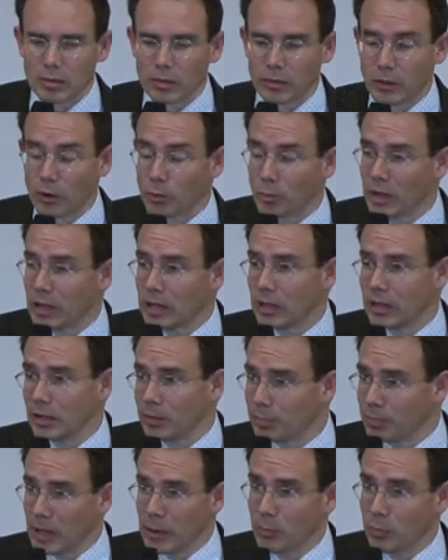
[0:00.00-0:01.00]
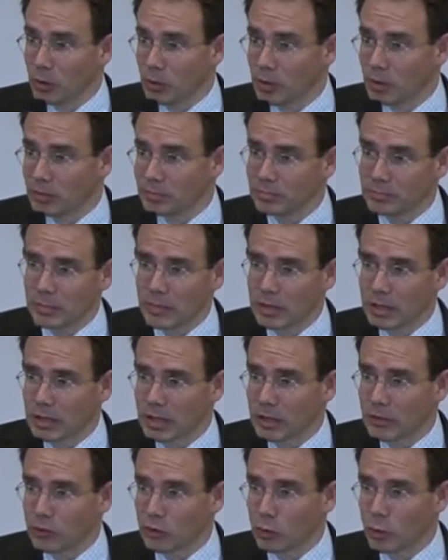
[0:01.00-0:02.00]
there are many people, uh,
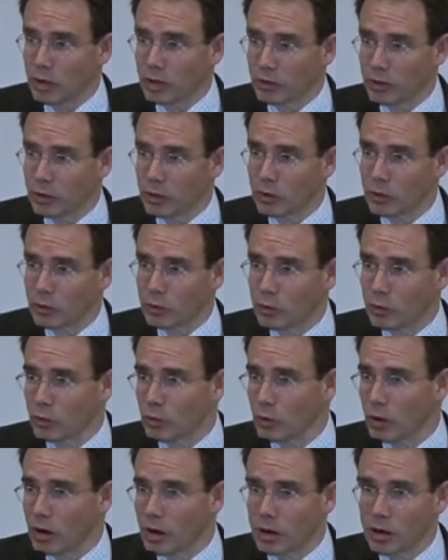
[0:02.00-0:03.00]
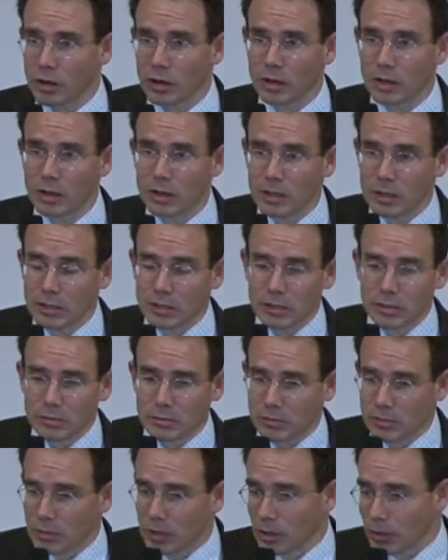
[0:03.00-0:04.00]
as you well know, who are
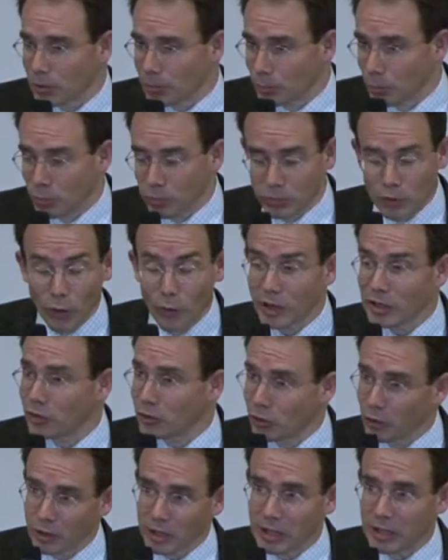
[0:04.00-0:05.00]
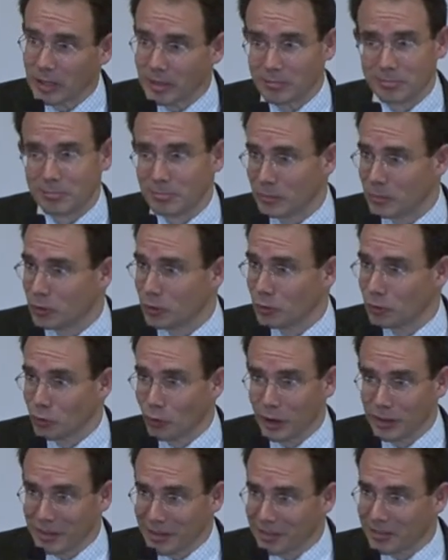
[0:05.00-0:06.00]
uh, going to Turkey to
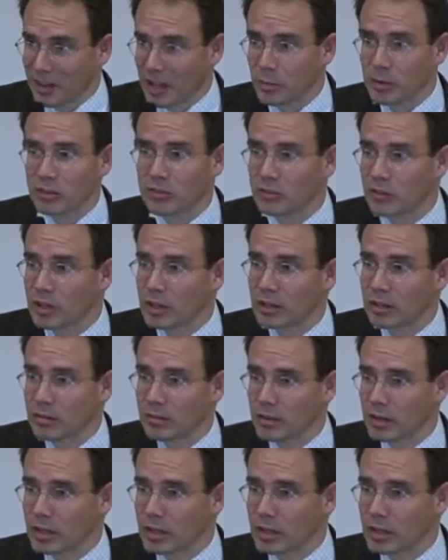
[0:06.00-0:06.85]
join the Islamic State.